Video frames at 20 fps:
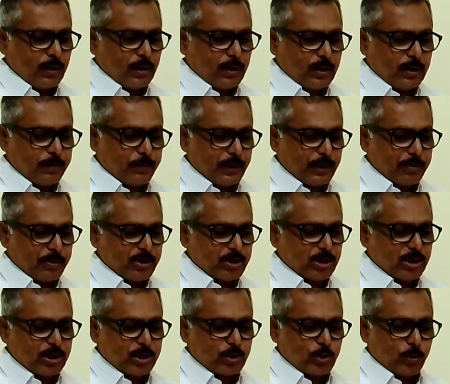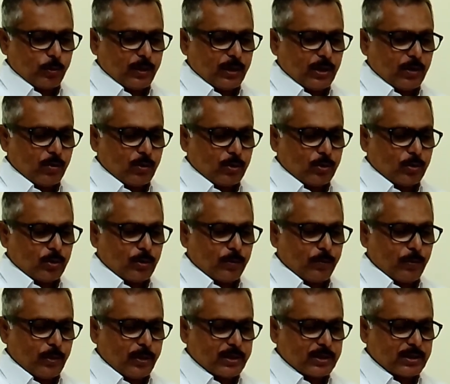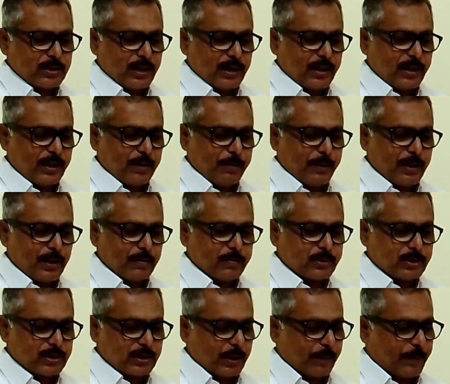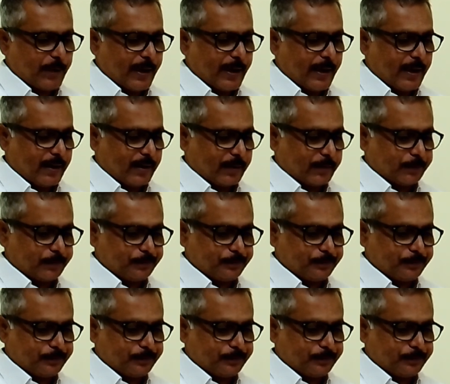information is to be given to the police, then it becomes FIR.